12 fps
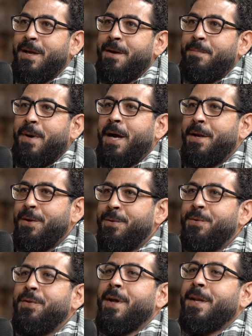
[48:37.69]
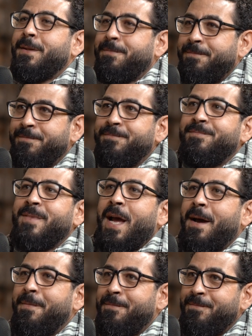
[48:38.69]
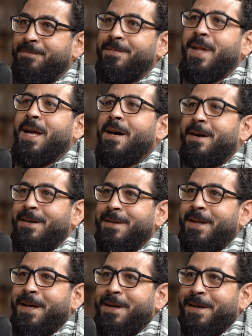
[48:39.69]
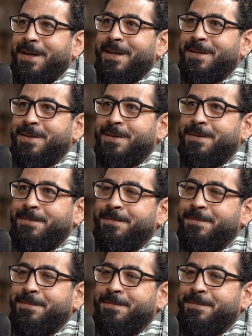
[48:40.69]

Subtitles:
Right. But I know that, they are here. So.